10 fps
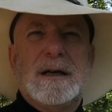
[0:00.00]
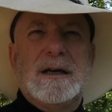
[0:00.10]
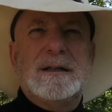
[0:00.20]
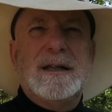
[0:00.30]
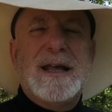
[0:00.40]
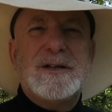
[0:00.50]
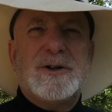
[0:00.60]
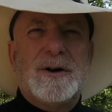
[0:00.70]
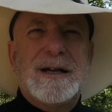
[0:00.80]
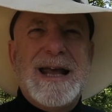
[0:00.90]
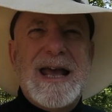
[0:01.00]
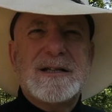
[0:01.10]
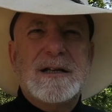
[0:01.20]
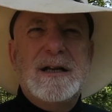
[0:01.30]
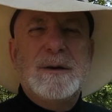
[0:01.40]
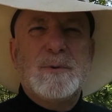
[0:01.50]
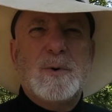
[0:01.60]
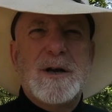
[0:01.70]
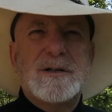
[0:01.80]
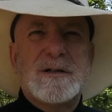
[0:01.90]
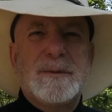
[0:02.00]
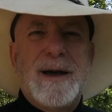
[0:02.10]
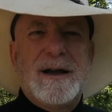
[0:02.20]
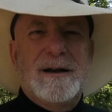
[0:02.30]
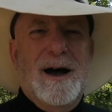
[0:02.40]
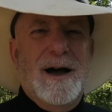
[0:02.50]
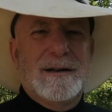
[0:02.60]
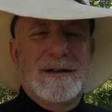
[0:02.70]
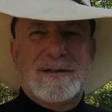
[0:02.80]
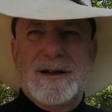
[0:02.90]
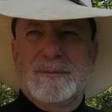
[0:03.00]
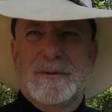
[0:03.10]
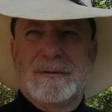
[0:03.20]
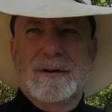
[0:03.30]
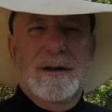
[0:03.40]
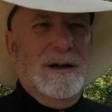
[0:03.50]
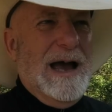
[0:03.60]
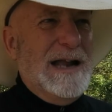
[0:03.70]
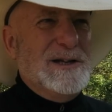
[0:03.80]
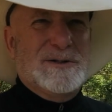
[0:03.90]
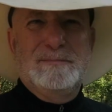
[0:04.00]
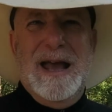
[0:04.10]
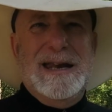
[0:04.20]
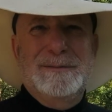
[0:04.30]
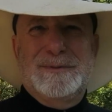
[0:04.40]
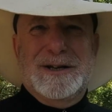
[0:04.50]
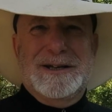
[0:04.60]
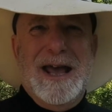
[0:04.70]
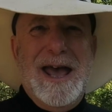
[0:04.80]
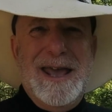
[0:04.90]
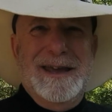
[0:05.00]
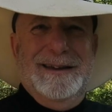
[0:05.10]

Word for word: And then they started asking him questions about God. And he said, Well, I just met him today.